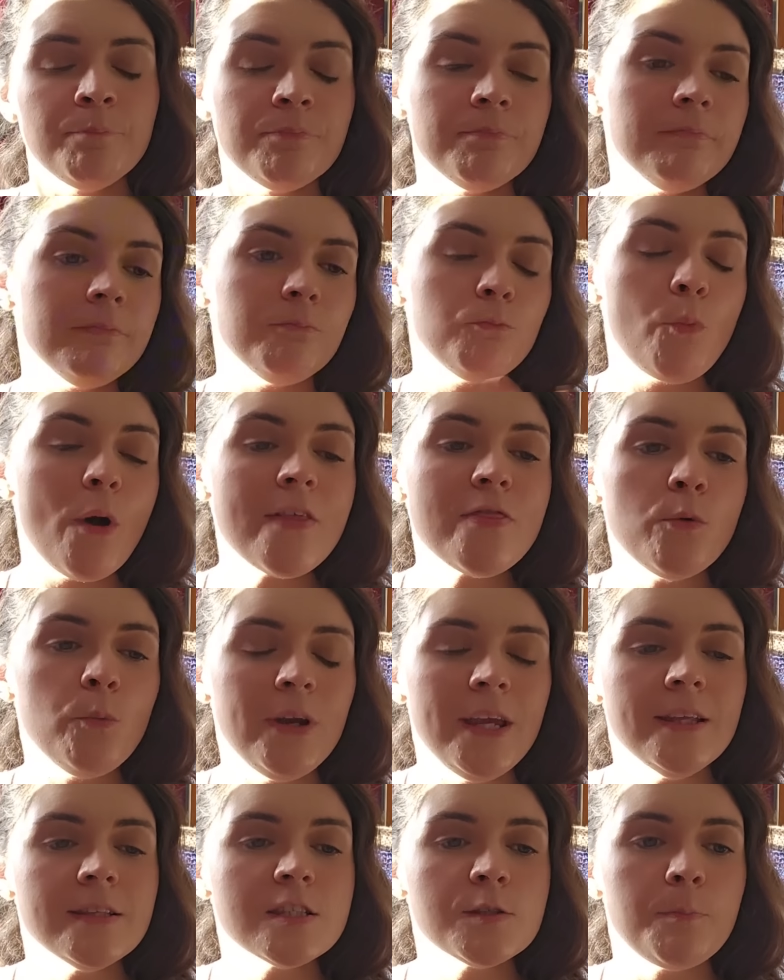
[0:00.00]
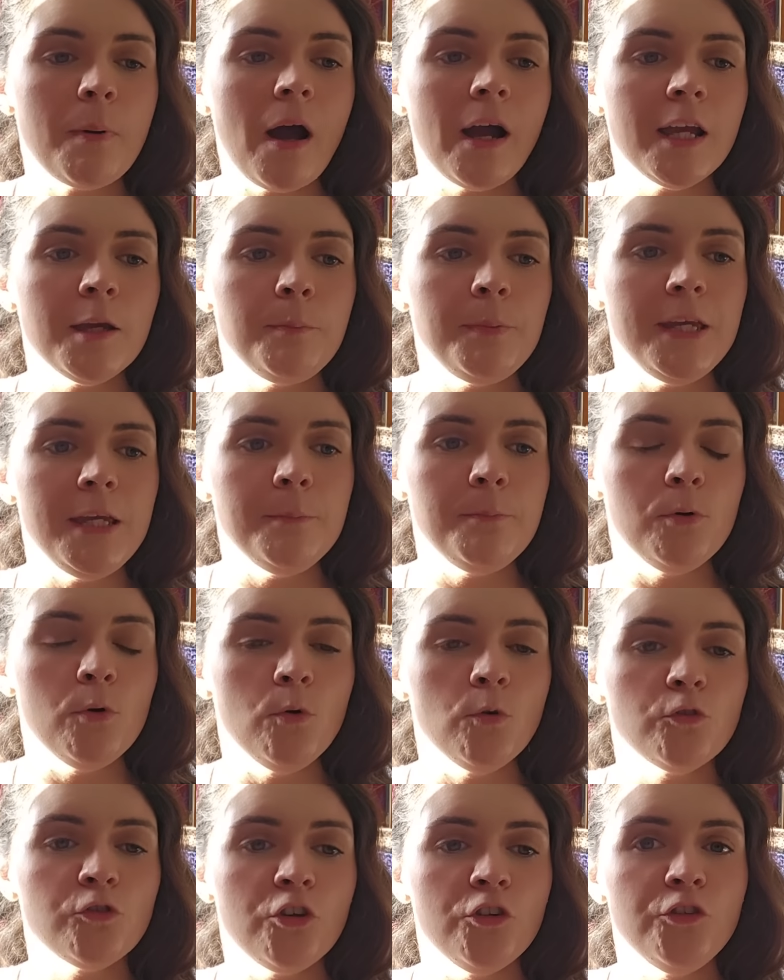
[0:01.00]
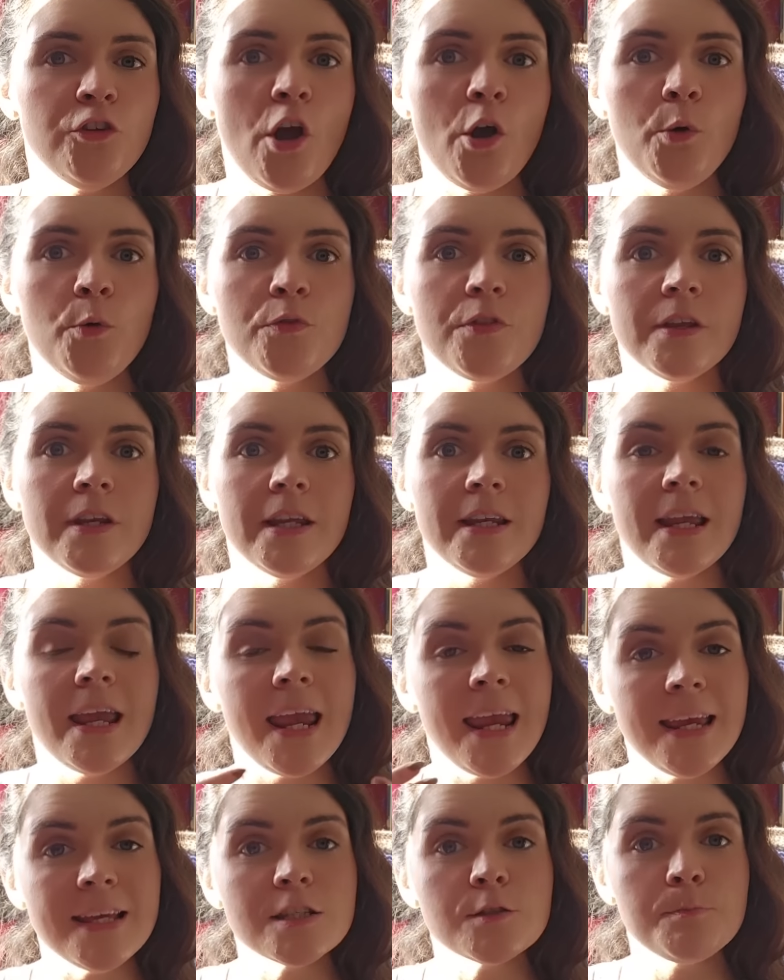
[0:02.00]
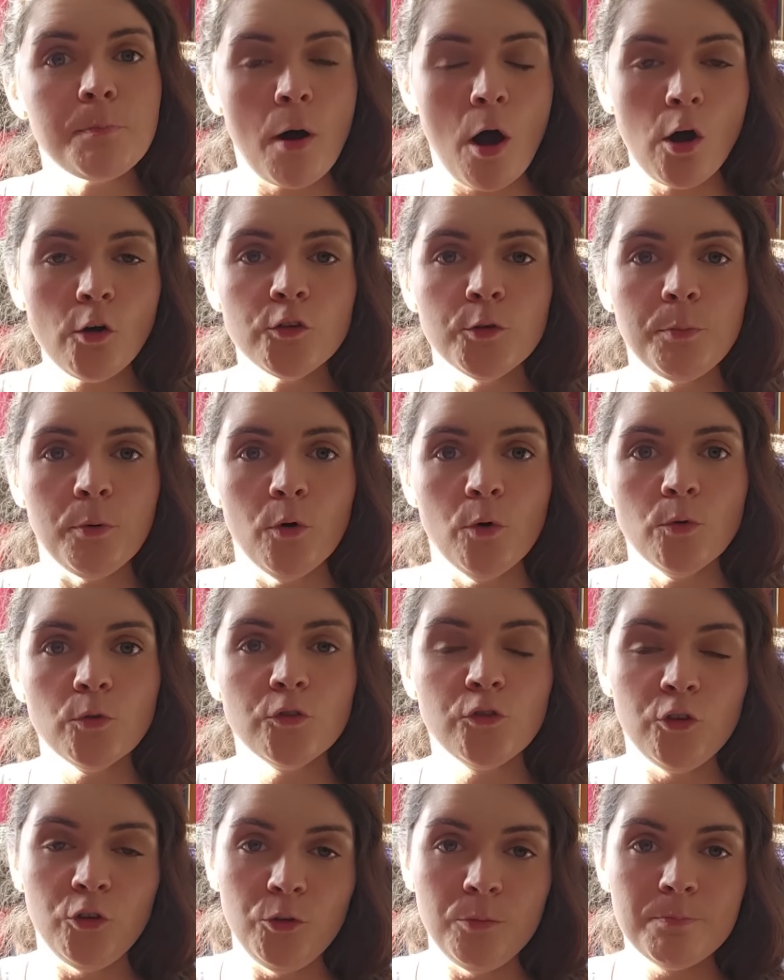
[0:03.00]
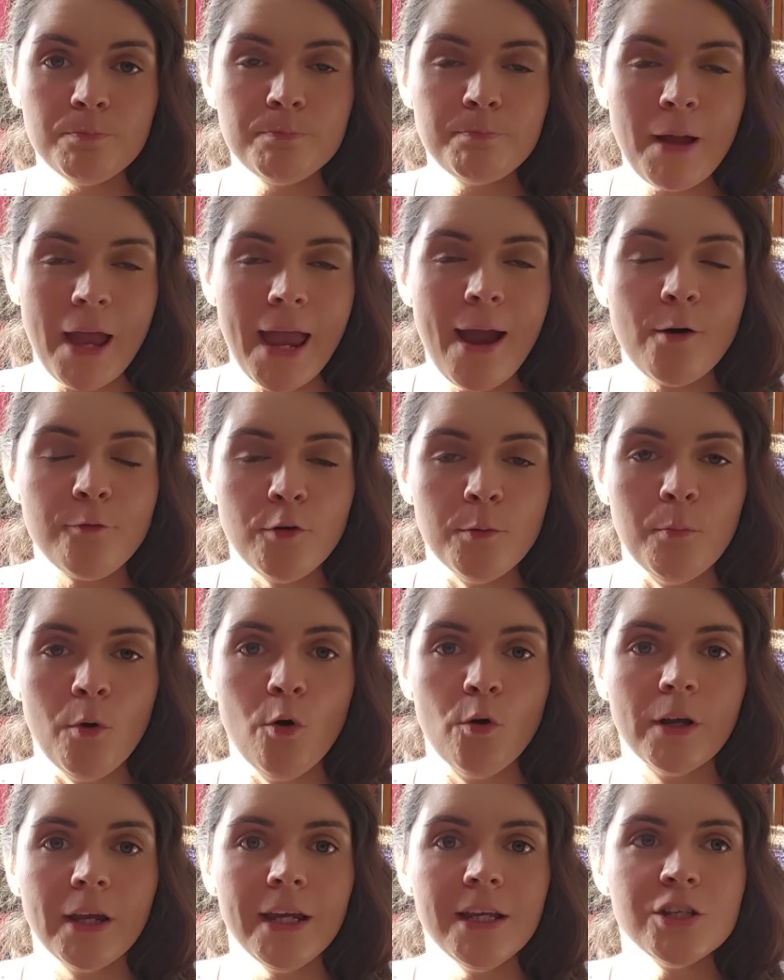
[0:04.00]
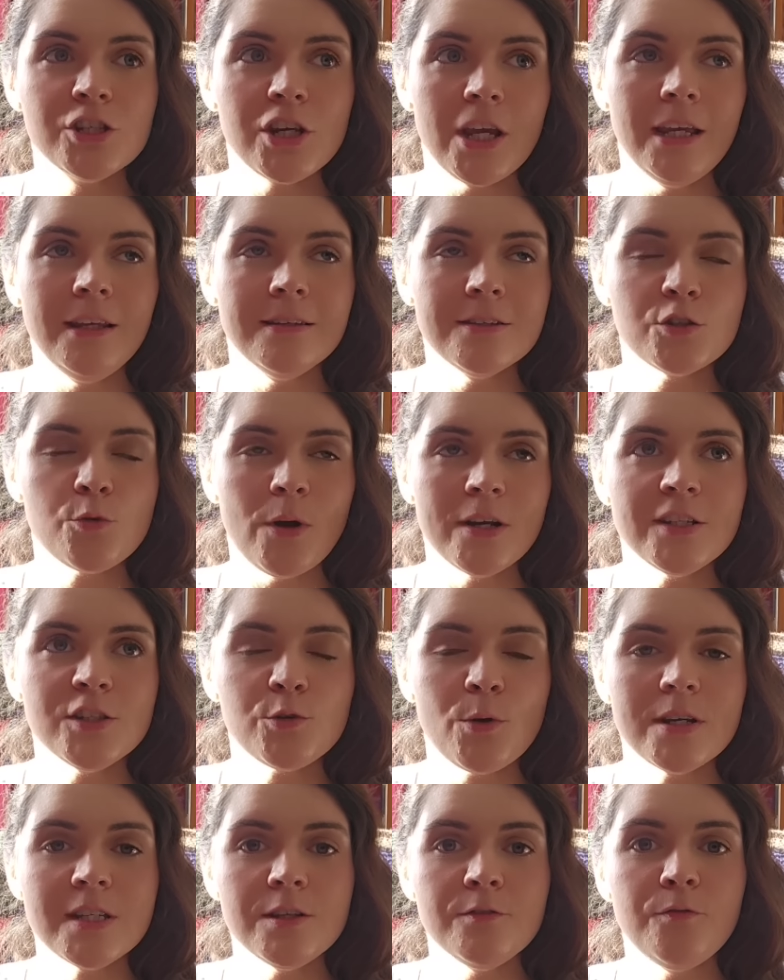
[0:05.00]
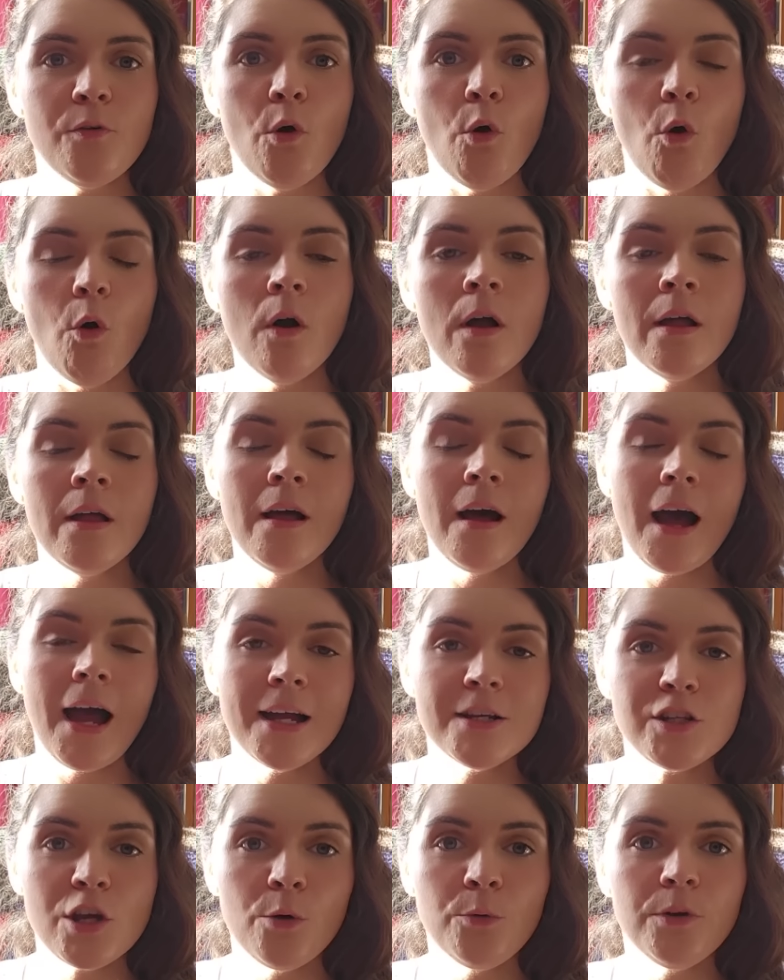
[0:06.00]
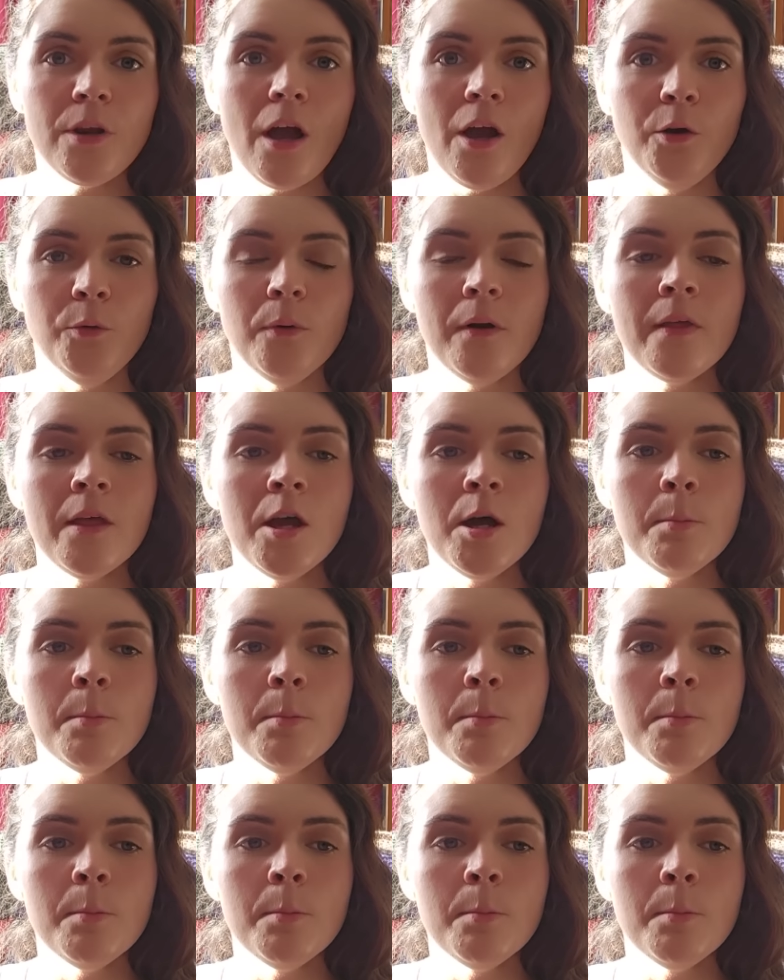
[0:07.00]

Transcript: whether we inspire people to know that it is possible to pay off a mortgage in twenty twenty-four, I don't know.